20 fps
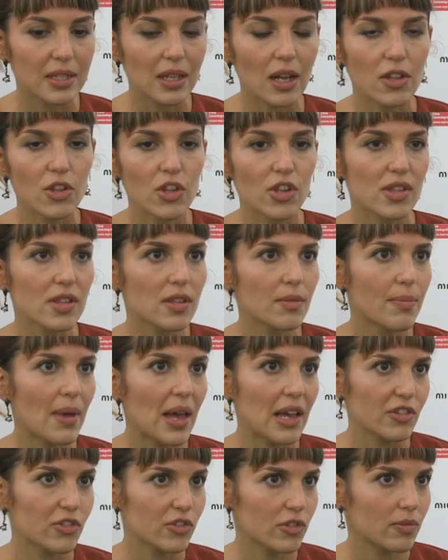not just a
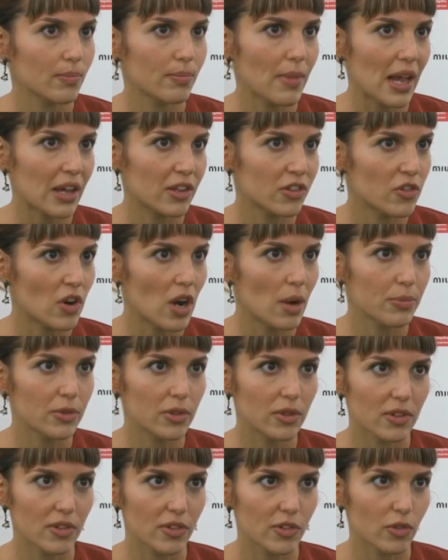backdrop
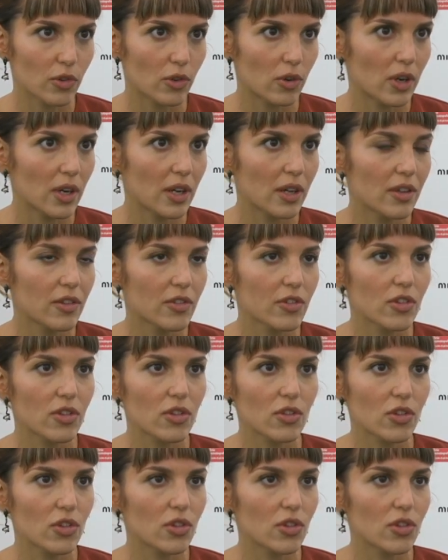to the story, it's